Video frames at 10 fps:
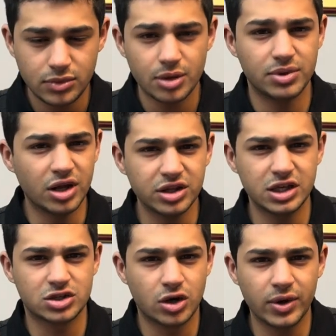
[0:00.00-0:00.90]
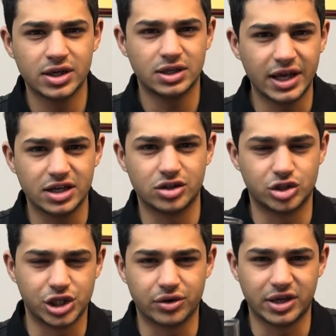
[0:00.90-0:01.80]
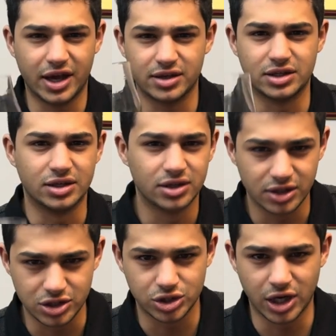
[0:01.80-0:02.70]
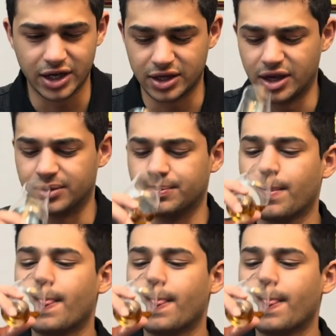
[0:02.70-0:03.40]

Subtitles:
But nothing is growing like the cherry candy. Let's try it again.